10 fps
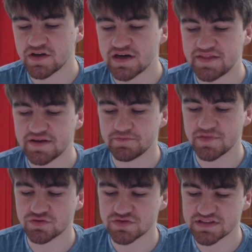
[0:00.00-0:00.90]
I think
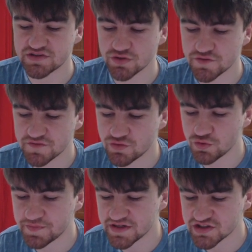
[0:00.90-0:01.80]
Mills
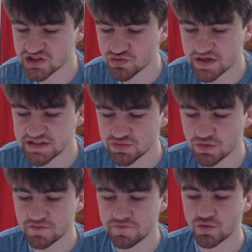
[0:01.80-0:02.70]
could be a straight
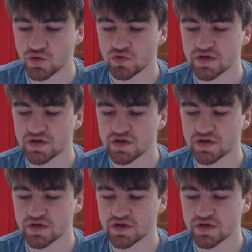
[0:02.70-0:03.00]
swap for